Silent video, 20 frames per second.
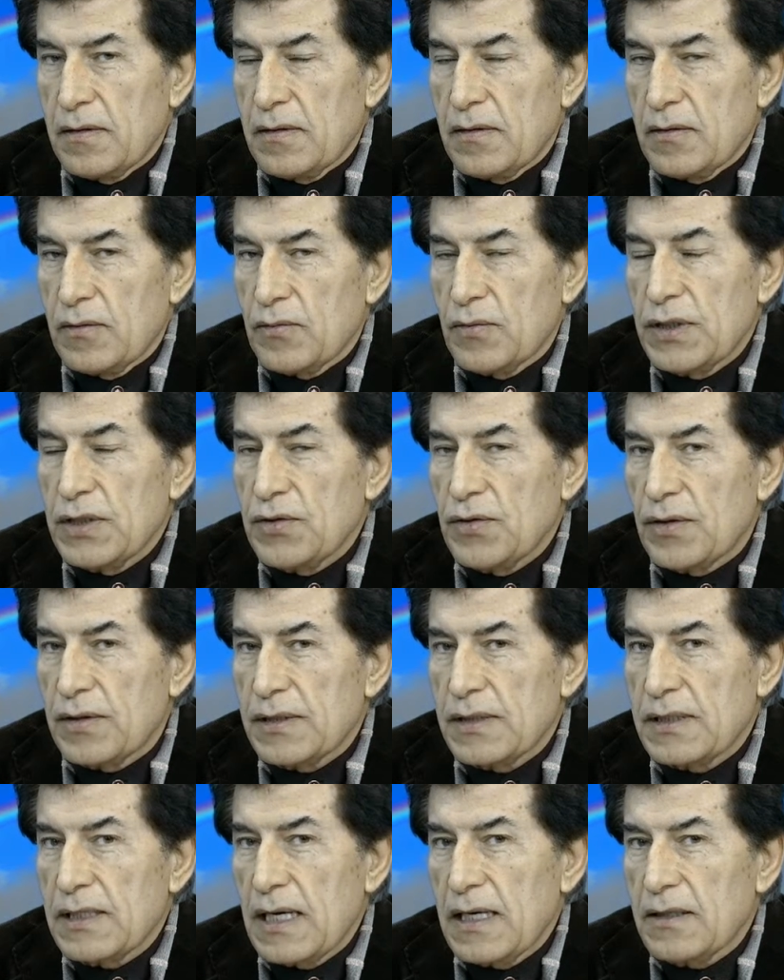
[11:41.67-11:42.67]
when you are
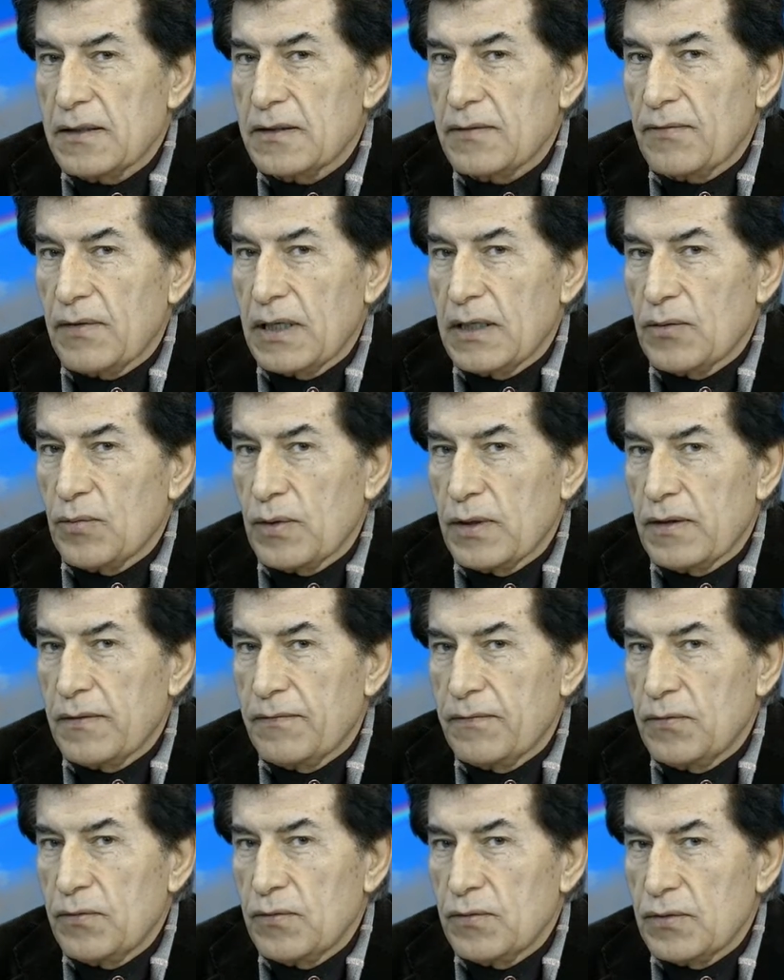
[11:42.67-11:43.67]
satisfied with the
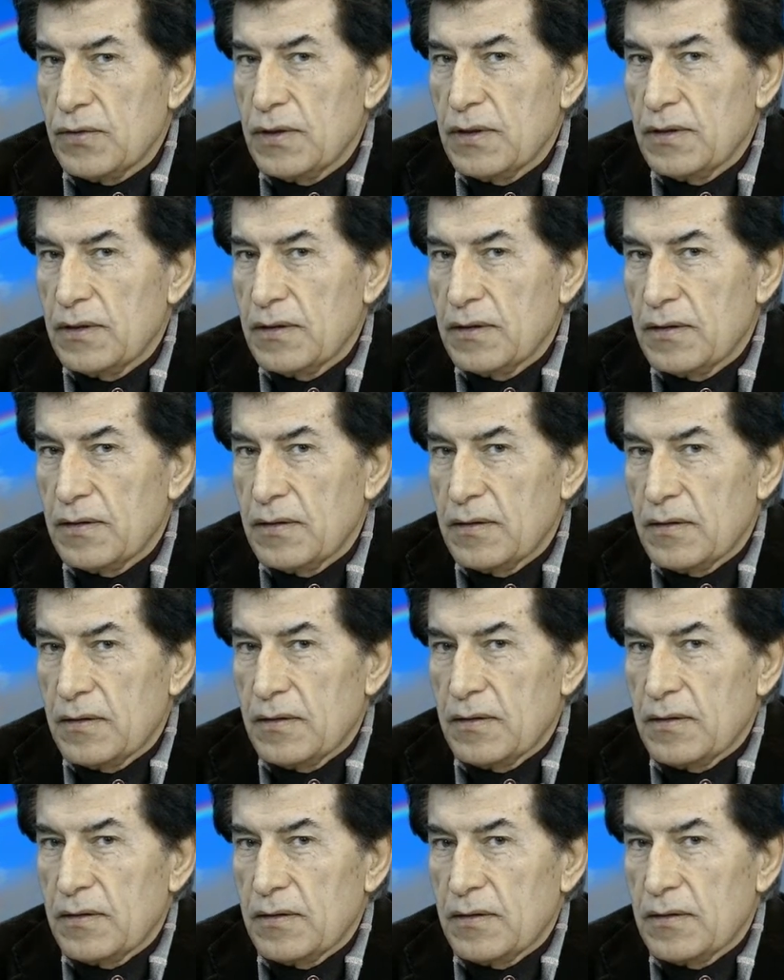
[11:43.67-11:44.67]
food
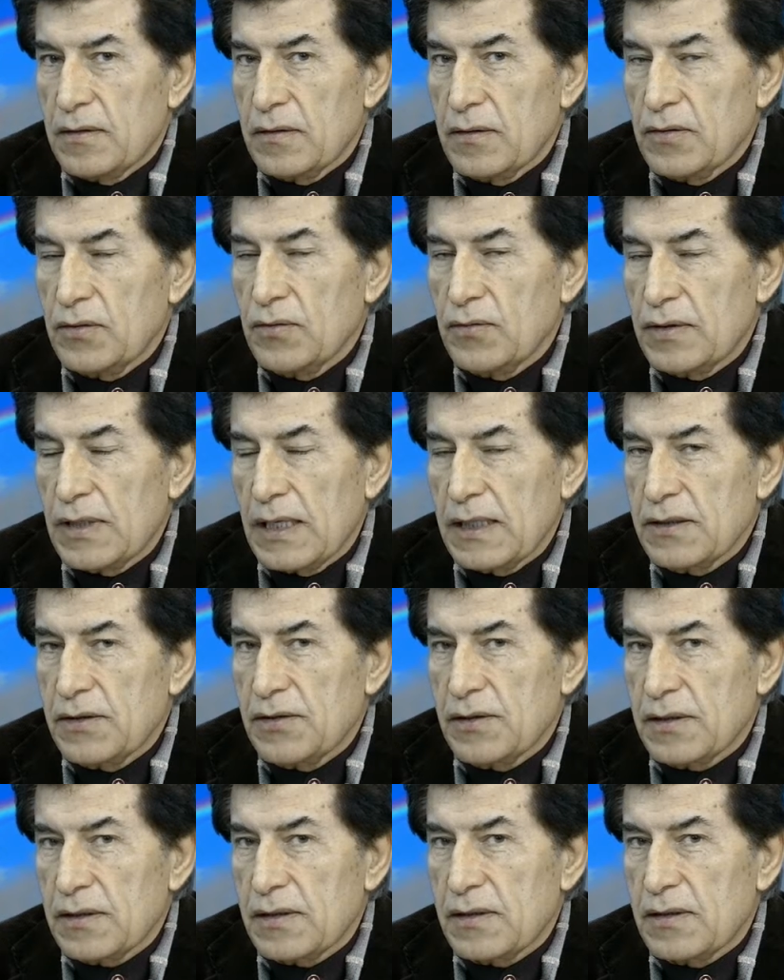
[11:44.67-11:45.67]
you
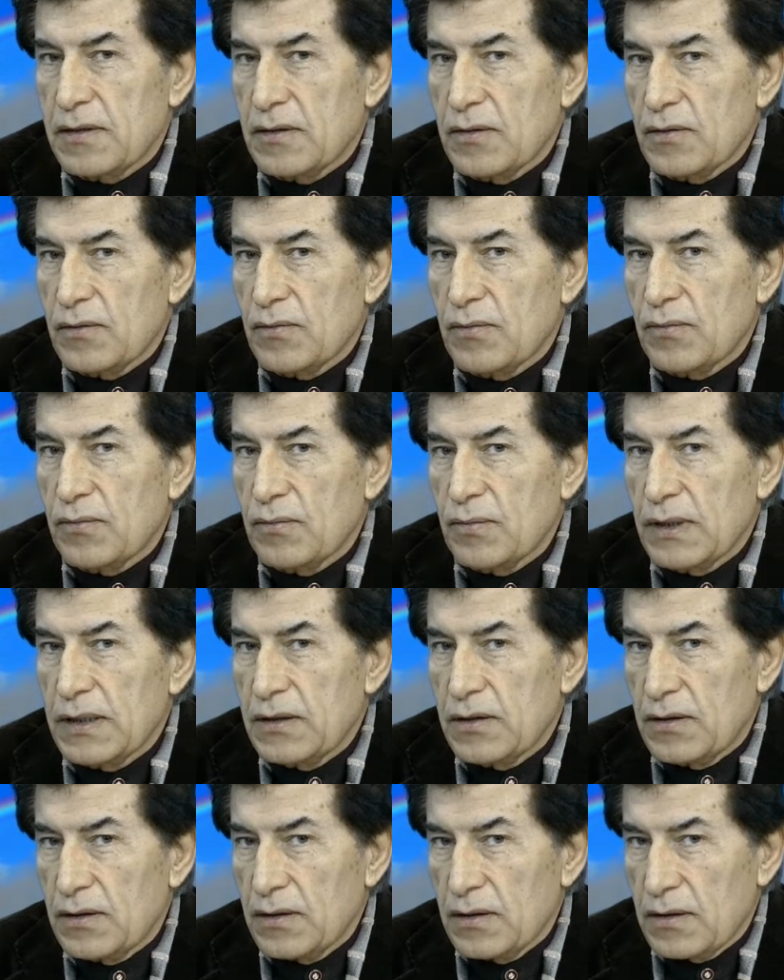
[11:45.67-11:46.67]
digest, with
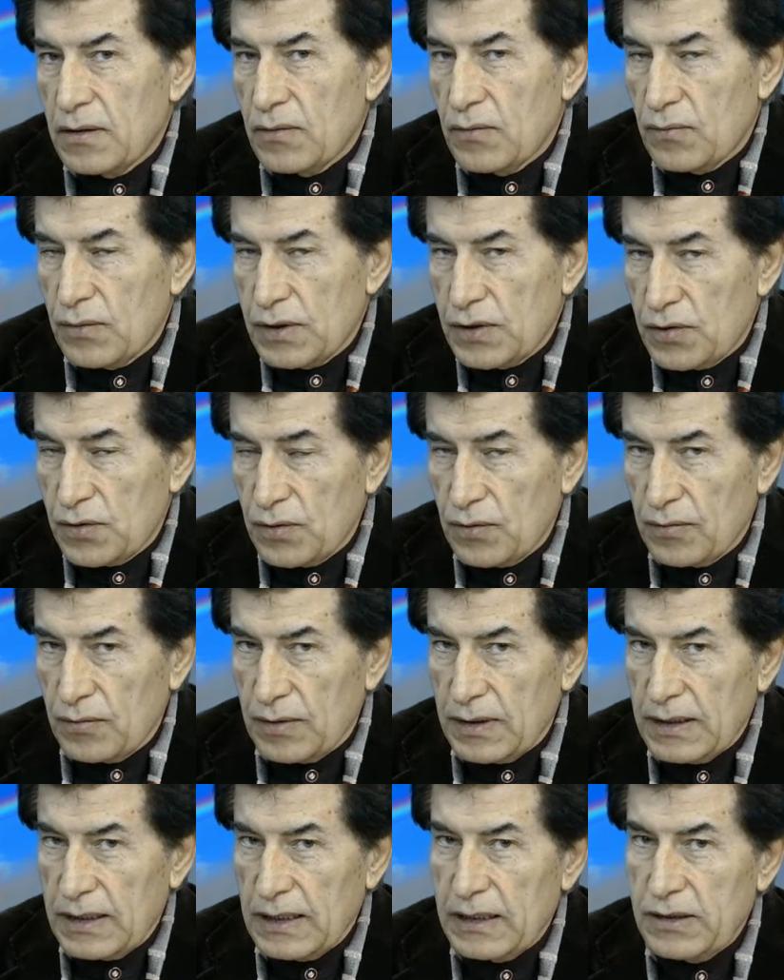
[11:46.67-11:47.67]
which you
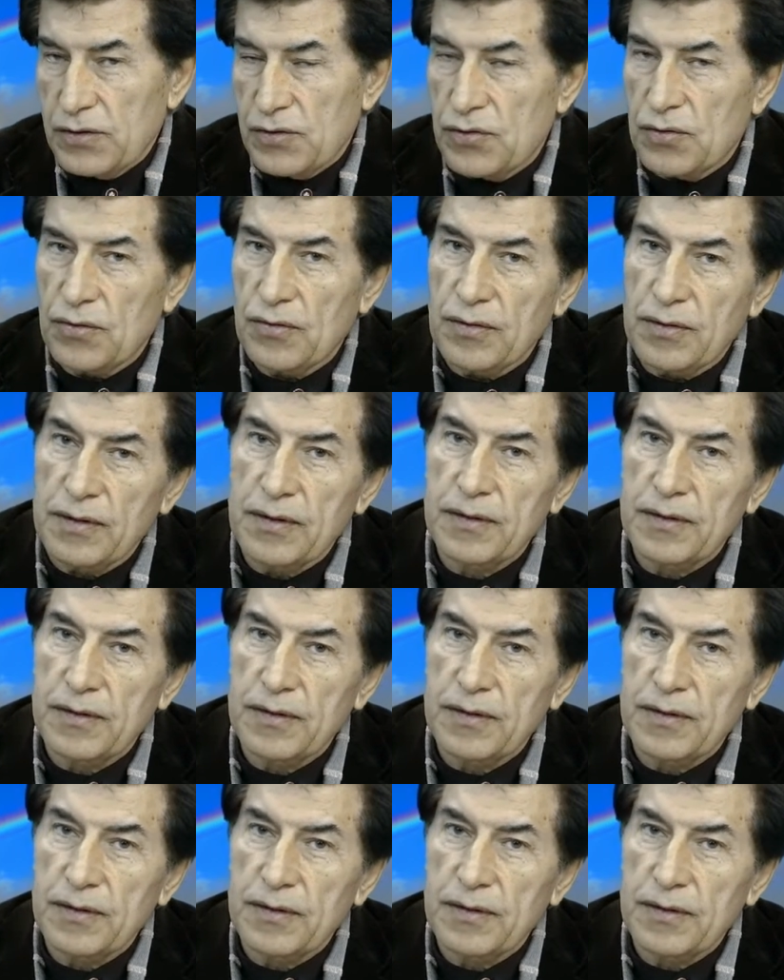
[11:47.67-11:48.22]
enjoy?